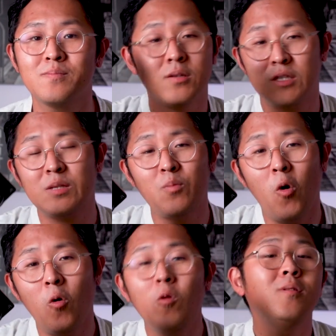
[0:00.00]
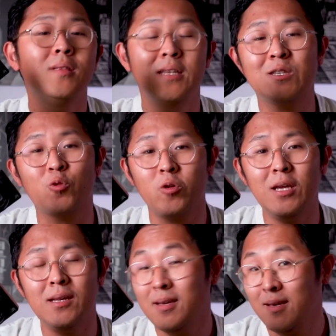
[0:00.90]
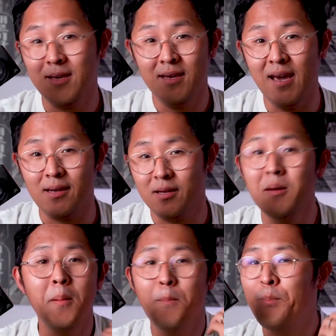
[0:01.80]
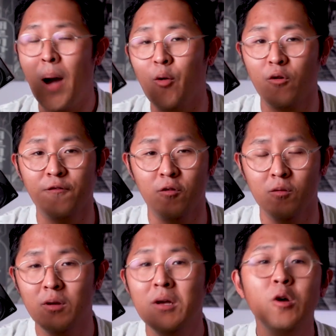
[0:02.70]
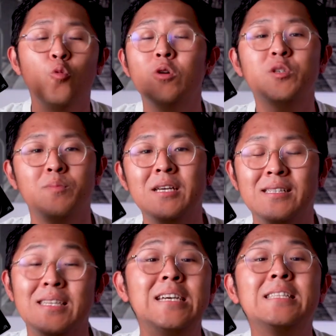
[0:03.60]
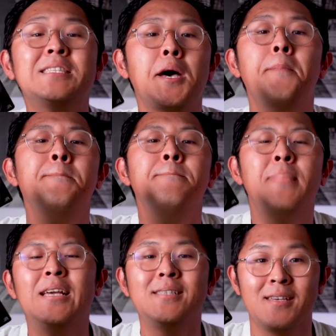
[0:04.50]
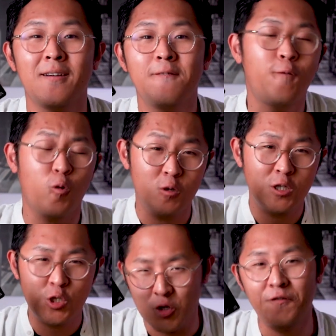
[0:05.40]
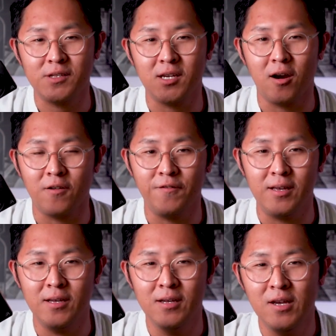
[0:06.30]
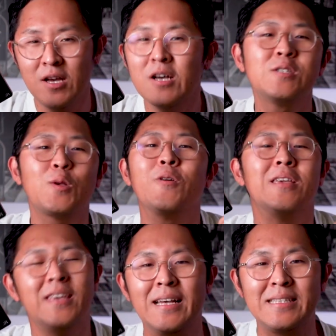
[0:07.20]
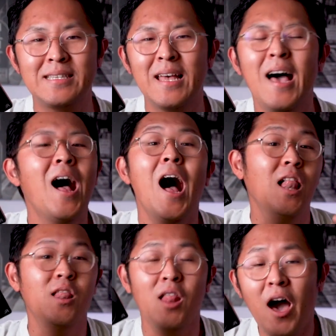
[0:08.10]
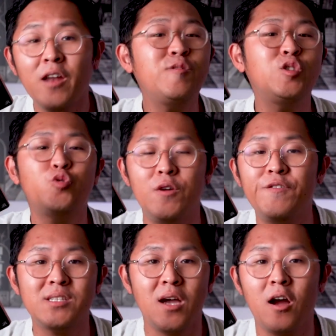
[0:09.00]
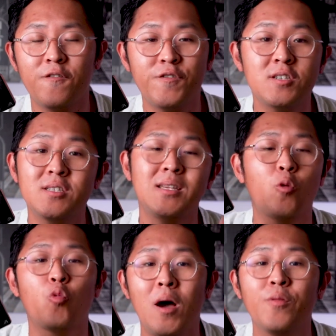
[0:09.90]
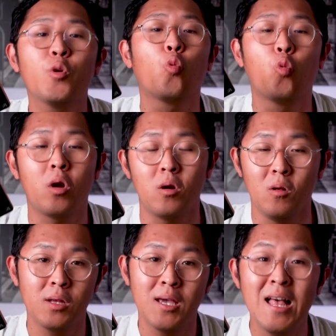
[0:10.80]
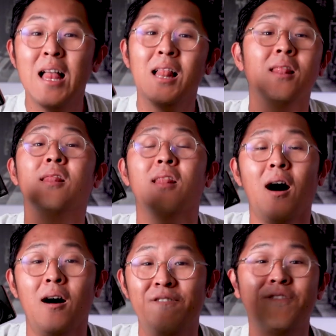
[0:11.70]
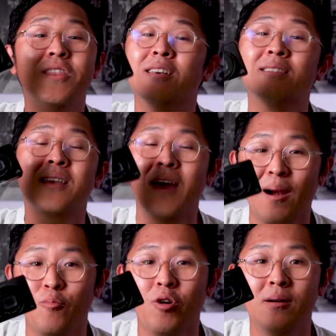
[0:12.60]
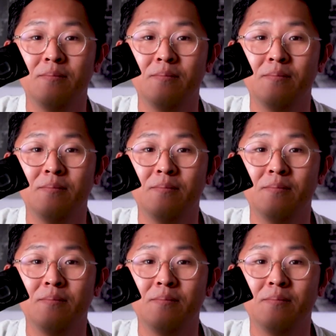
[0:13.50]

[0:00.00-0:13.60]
Small, discreet, yet powerful, which means it's amazing for street photography. So yes, a lot of street photographers around the world love this camera.